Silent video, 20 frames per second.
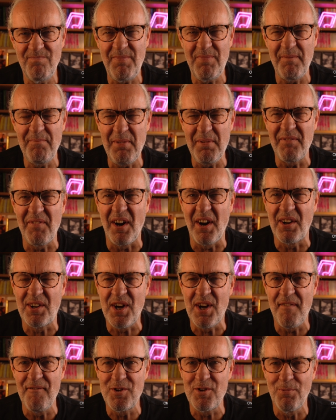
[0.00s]
but a bit of an
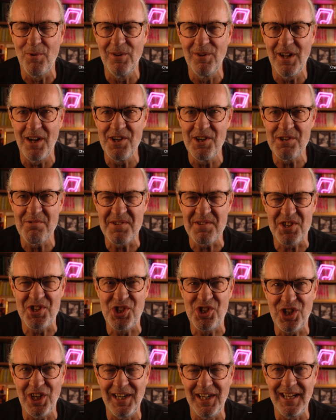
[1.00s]
uncomfortable lunch. It was
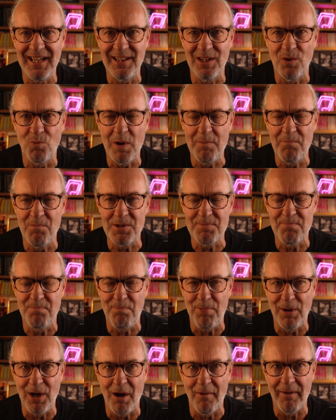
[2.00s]
chilly and the wind was
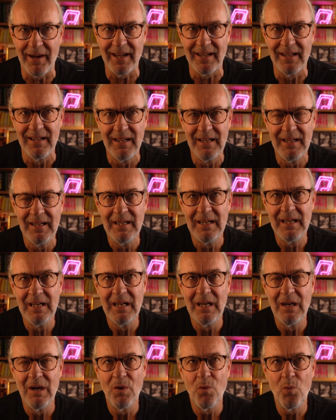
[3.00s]
blowing.
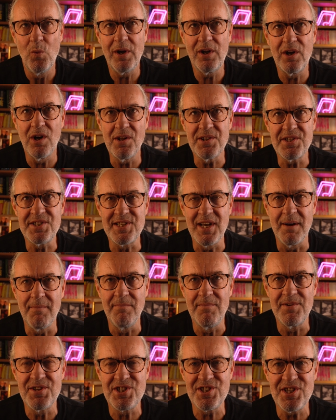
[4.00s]
We got
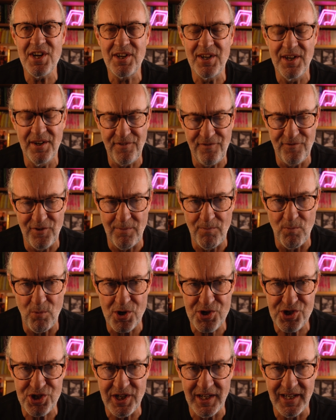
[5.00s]
some sucker from
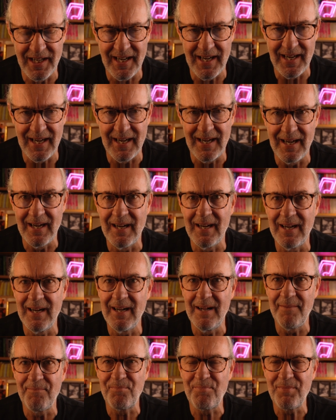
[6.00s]
watching a
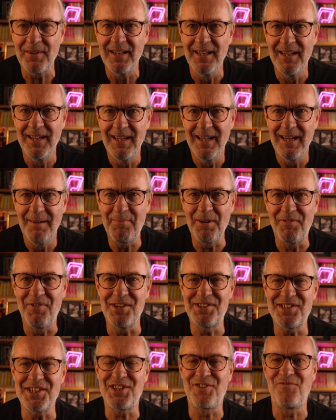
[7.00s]
bit of
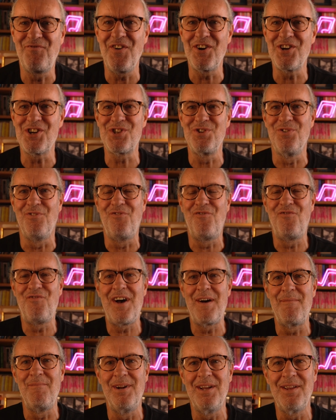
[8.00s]
a dysfunctional
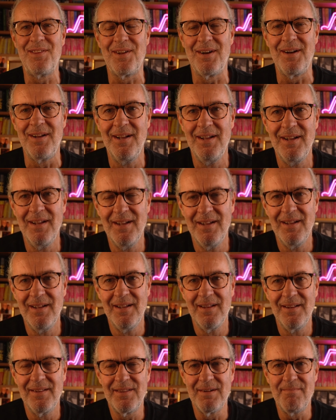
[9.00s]
family. The
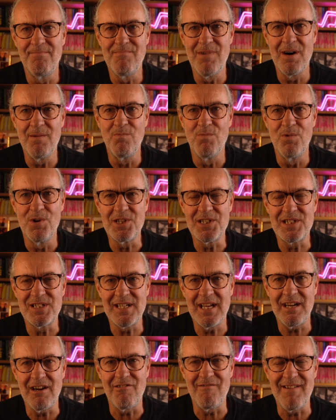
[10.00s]
mum was
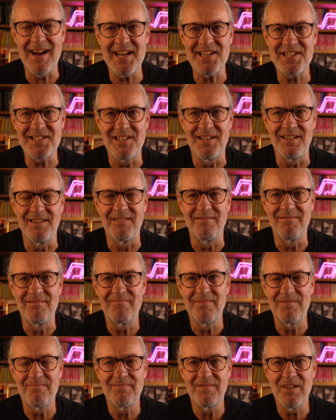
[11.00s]
harassed and
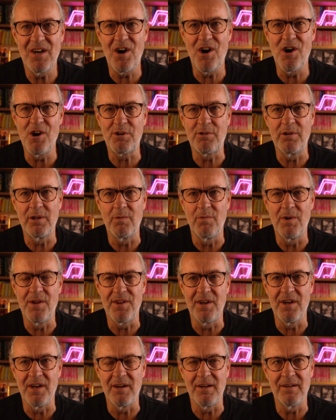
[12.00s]
arguing with
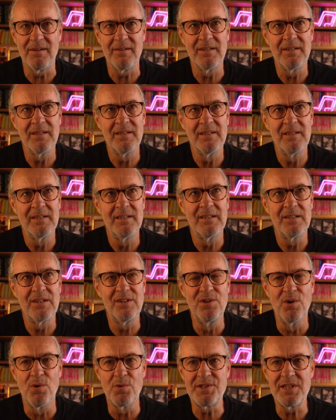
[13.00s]
her
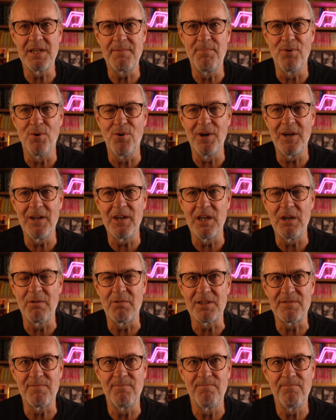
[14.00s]
naughty boy who was